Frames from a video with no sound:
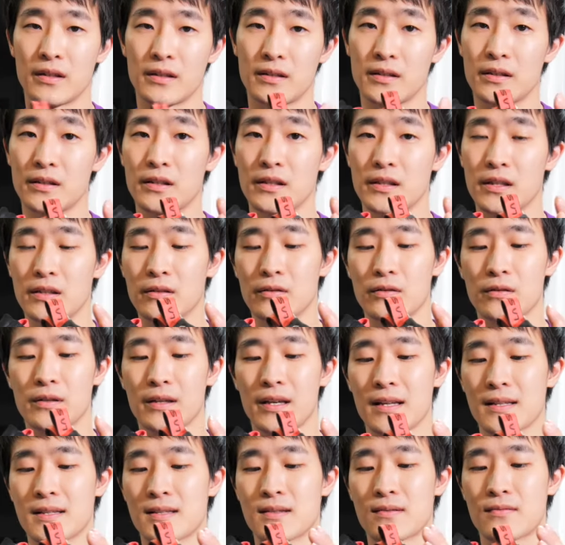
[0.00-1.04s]
The heel hook
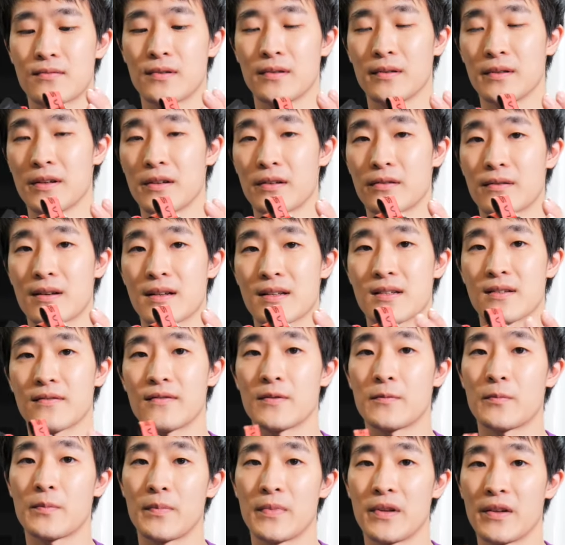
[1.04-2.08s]
gets really
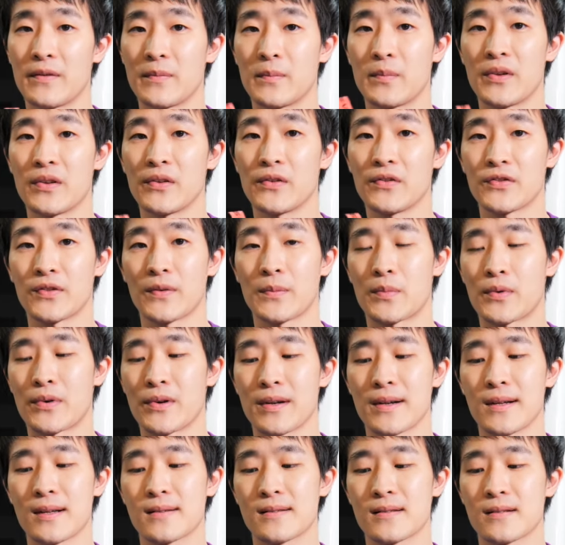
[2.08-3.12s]
aggressive. It peels up
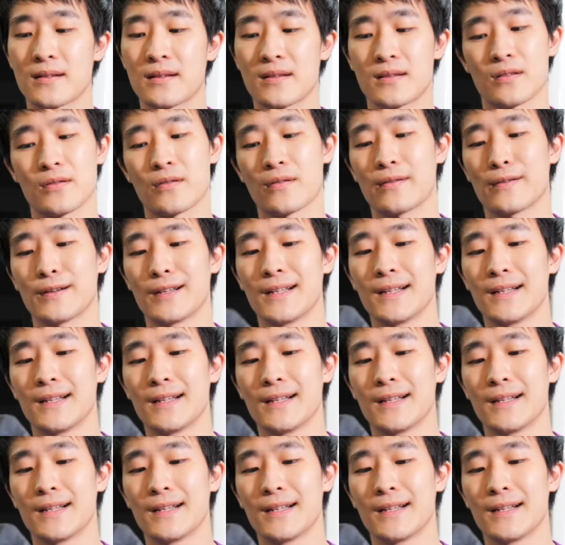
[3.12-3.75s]
pretty easily, so